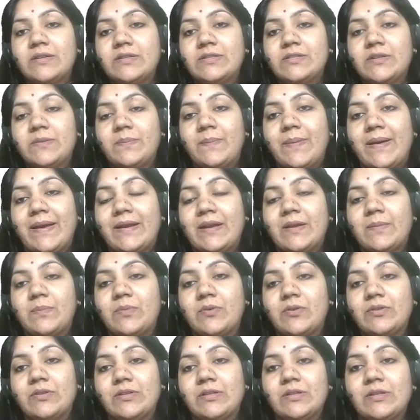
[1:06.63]
depend
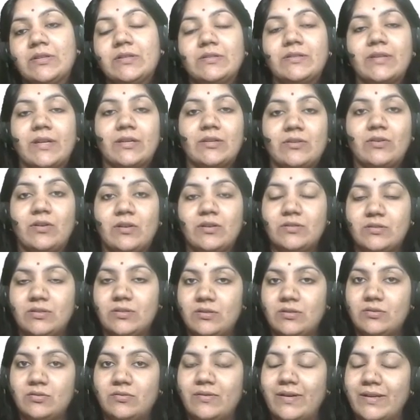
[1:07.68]
upon the
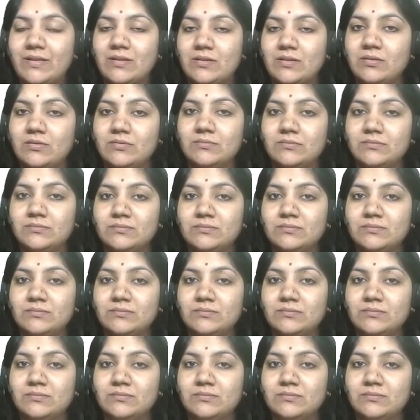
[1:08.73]
technology right now.